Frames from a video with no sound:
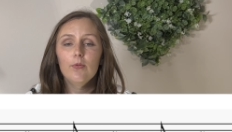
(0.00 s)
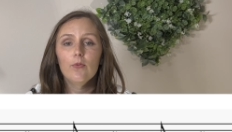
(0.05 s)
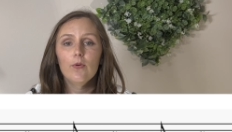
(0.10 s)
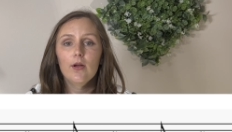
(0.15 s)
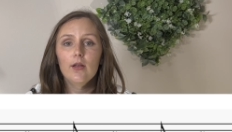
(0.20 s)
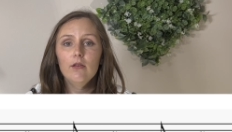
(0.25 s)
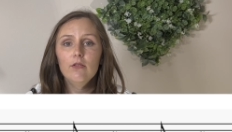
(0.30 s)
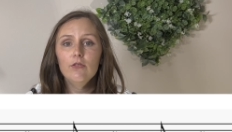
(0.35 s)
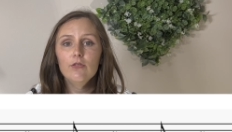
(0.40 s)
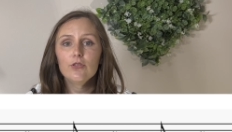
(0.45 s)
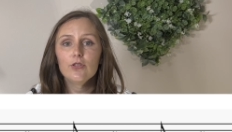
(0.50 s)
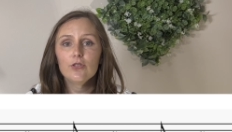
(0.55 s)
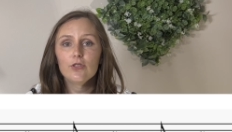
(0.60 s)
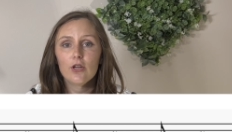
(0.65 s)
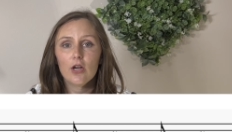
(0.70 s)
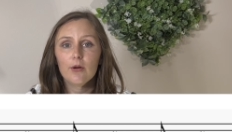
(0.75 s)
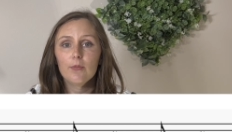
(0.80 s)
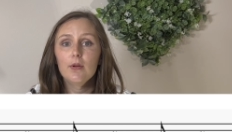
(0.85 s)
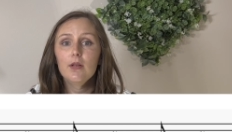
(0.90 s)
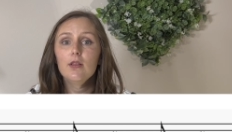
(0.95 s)
1,
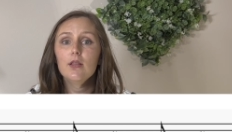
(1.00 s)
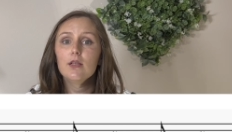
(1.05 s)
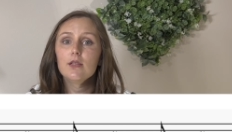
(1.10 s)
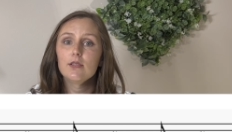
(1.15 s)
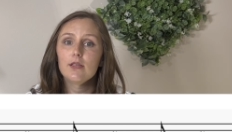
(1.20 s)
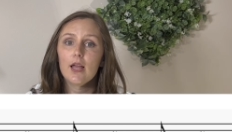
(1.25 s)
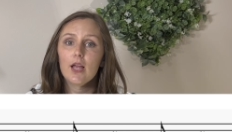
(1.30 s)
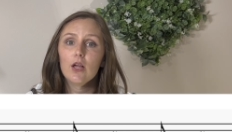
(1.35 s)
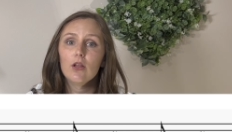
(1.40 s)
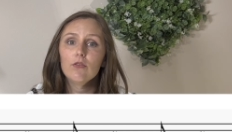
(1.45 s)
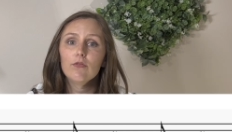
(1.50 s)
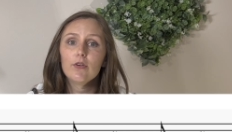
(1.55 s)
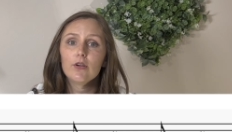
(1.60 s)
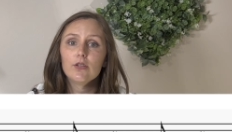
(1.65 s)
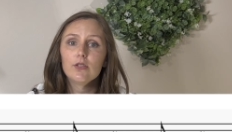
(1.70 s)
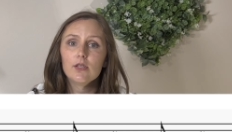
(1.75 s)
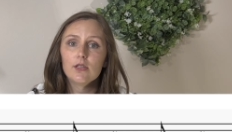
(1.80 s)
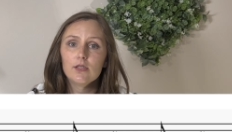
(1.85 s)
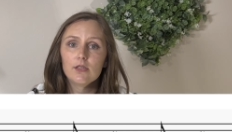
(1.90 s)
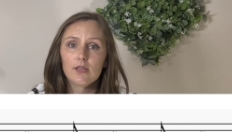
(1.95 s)
determine the sound
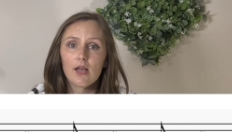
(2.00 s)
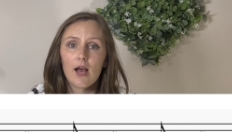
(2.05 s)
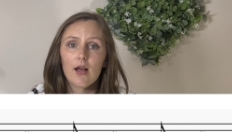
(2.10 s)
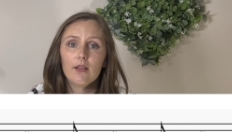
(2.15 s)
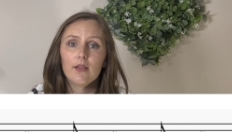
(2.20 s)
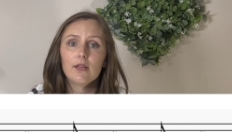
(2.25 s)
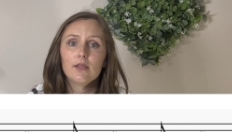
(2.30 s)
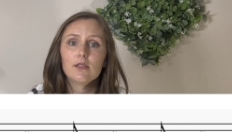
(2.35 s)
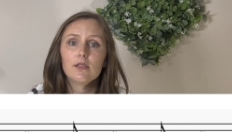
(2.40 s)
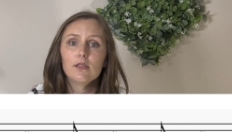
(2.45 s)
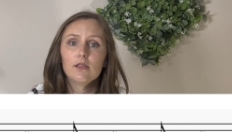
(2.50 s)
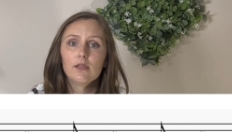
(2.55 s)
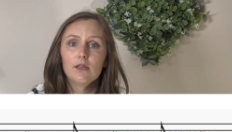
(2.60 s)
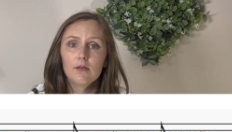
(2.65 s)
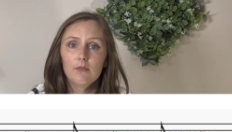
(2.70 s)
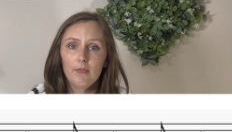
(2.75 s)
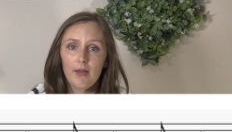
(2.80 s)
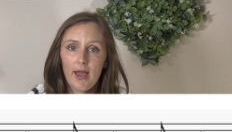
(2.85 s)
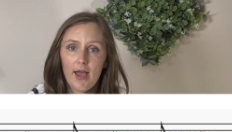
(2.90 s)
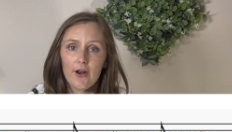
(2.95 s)
versus silence
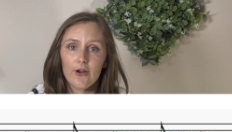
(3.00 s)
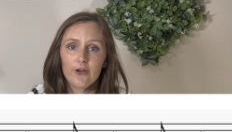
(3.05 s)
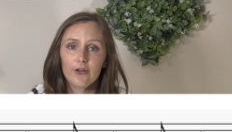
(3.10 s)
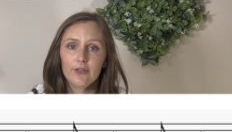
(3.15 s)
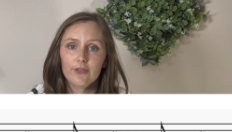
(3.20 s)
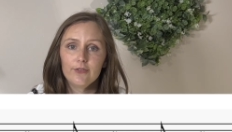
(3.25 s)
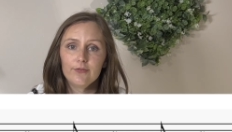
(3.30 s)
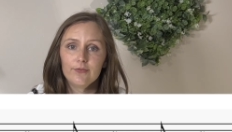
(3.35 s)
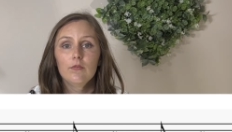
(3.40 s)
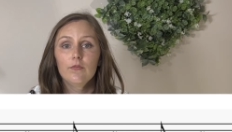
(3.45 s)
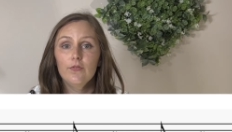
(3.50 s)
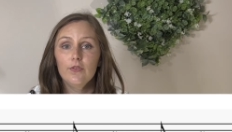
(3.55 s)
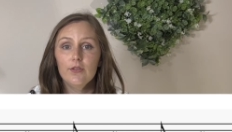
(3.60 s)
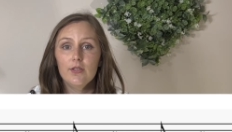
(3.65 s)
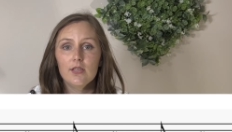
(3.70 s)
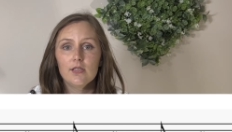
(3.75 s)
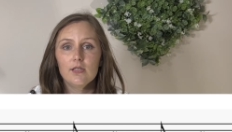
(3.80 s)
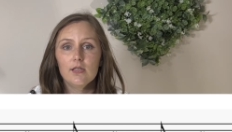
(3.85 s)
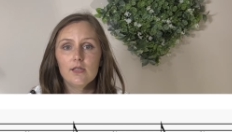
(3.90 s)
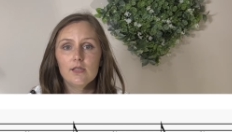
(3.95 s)
pattern. For
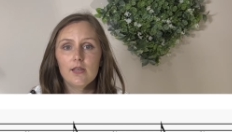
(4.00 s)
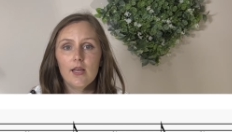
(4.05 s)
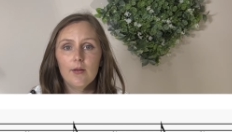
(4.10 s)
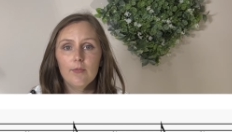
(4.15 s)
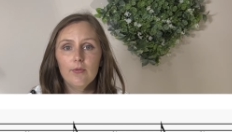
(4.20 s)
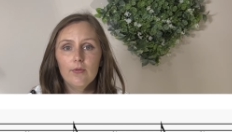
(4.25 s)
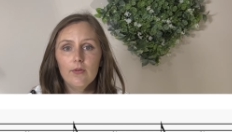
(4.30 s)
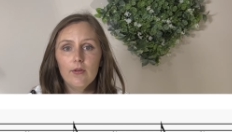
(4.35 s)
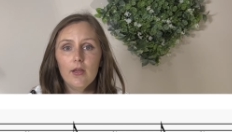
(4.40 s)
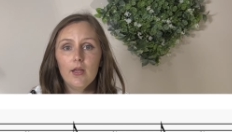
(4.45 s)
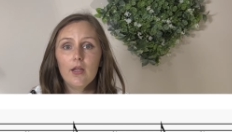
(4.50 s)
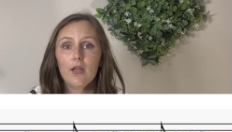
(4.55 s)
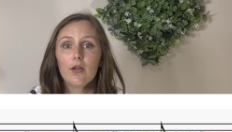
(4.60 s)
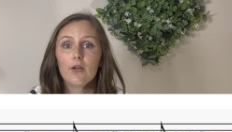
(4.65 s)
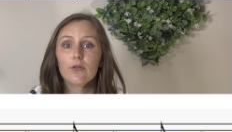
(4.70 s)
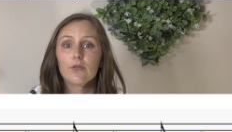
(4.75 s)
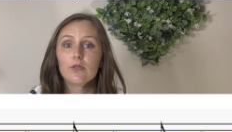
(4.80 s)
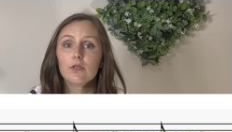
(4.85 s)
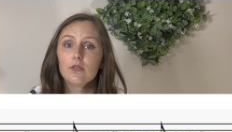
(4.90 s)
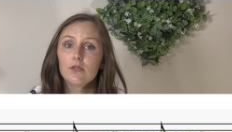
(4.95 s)
this example, it
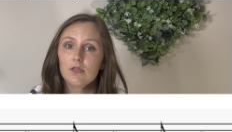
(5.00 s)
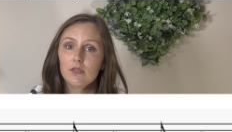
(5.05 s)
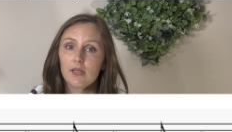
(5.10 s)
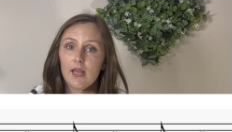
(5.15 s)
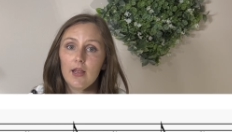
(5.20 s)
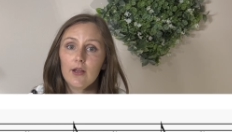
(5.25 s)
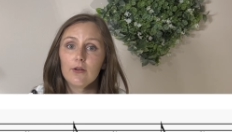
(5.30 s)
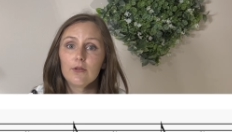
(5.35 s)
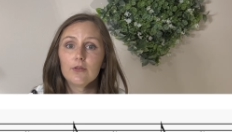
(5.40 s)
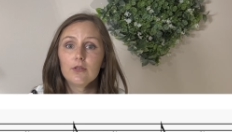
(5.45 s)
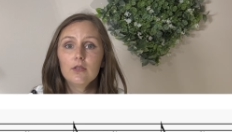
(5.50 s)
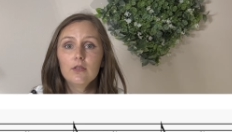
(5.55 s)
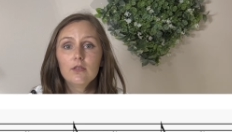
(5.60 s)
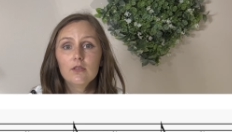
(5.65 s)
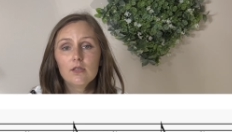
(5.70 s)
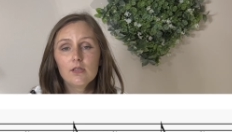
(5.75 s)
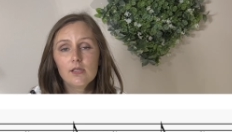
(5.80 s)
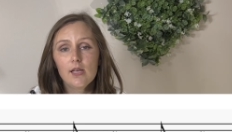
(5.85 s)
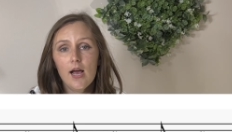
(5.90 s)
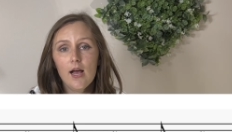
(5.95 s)
goes sound,
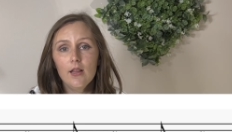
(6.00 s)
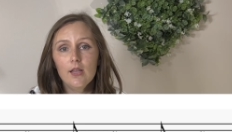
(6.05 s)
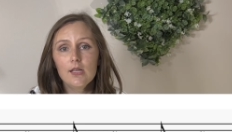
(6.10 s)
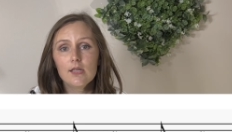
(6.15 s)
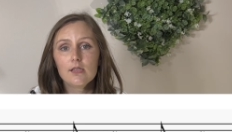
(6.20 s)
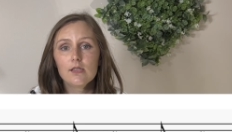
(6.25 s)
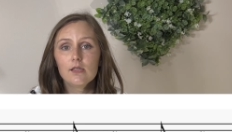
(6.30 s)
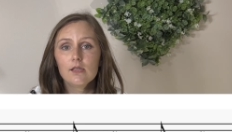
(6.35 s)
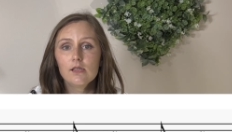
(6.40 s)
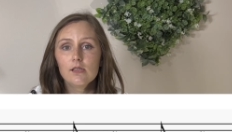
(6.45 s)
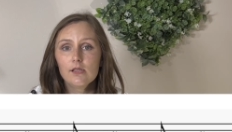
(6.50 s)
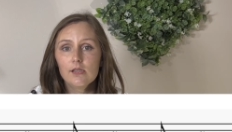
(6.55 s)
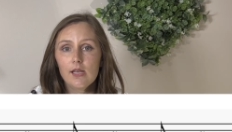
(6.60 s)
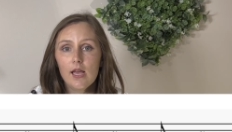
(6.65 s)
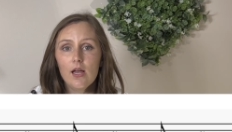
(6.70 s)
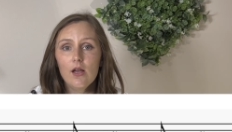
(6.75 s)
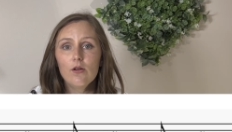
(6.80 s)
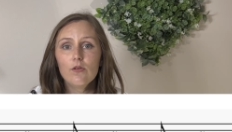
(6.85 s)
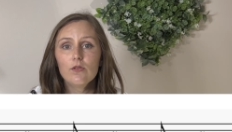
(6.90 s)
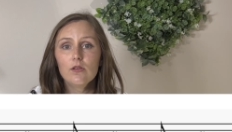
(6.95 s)
silence,
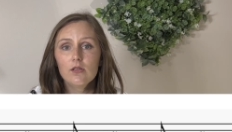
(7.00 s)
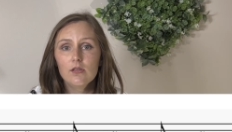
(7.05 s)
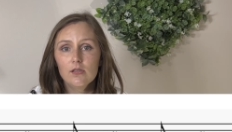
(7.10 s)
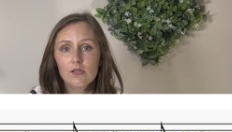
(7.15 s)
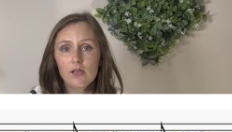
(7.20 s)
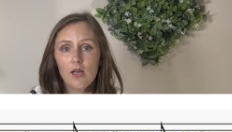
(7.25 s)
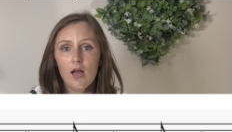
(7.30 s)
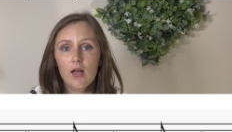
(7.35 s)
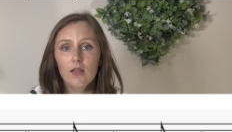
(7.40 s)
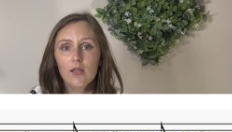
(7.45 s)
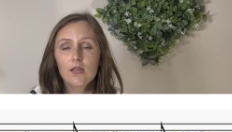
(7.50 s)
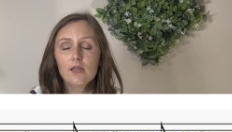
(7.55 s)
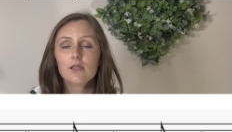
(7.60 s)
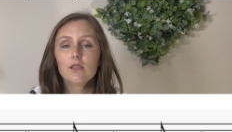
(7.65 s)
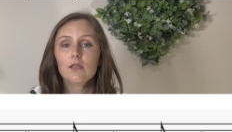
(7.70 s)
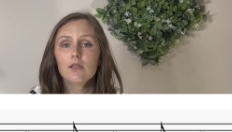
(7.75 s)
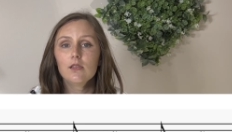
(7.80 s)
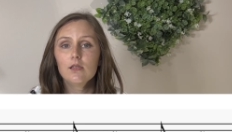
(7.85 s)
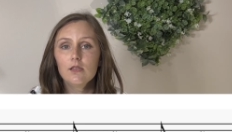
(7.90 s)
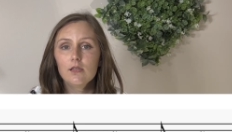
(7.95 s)
sound, silence,
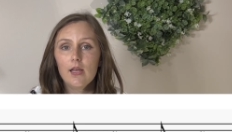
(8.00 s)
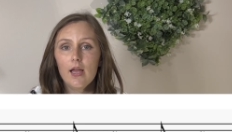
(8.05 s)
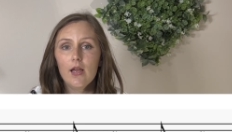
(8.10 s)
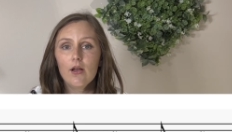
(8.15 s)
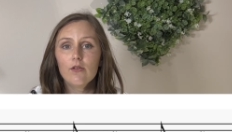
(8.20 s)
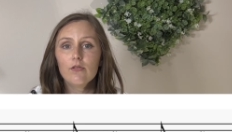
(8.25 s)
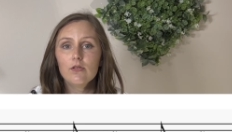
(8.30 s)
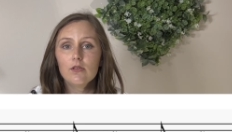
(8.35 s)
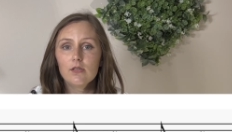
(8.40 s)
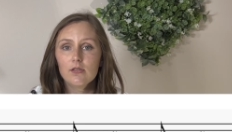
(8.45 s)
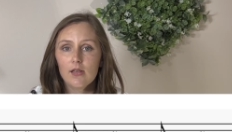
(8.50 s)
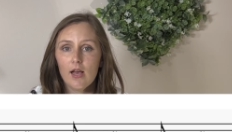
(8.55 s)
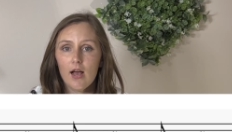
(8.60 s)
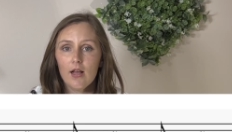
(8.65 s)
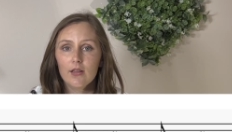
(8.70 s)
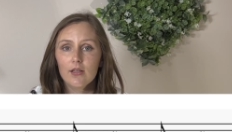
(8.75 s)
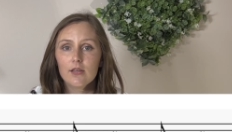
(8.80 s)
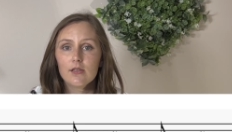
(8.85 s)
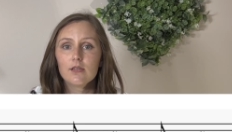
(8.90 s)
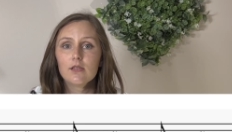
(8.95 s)
sound,
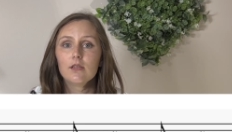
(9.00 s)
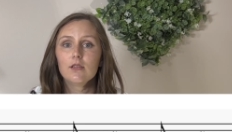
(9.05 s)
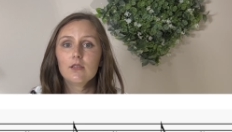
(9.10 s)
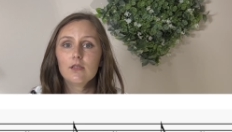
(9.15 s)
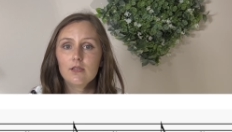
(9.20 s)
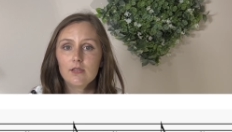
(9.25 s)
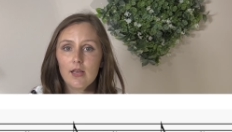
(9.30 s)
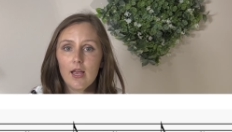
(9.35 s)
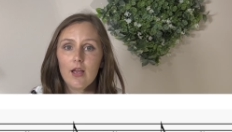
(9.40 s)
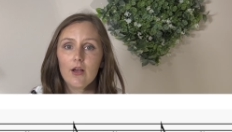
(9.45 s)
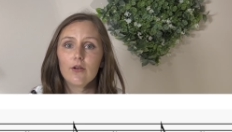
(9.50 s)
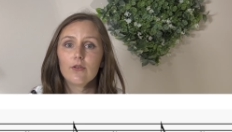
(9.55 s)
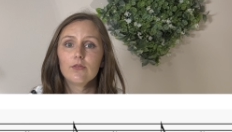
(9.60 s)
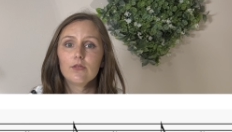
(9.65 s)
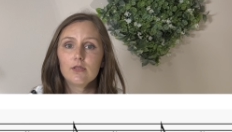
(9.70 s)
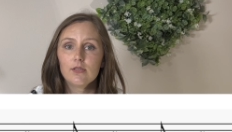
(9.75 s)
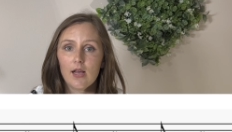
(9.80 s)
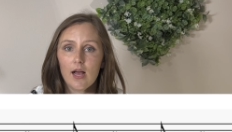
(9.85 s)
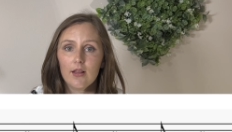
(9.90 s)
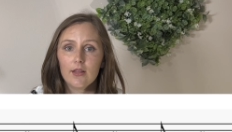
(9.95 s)
silence, sound,
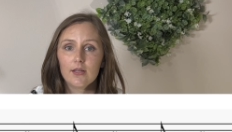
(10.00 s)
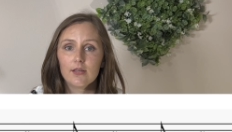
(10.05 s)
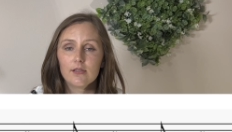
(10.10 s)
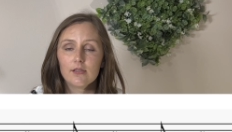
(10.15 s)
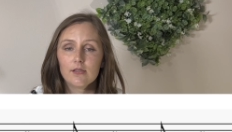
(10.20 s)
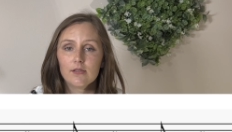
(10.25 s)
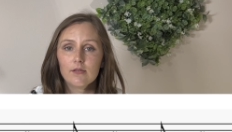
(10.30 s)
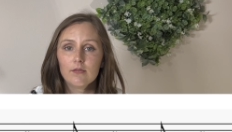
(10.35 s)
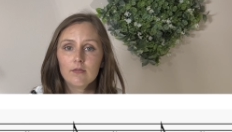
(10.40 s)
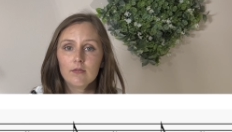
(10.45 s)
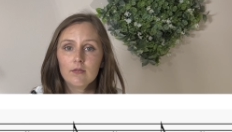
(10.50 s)
silence.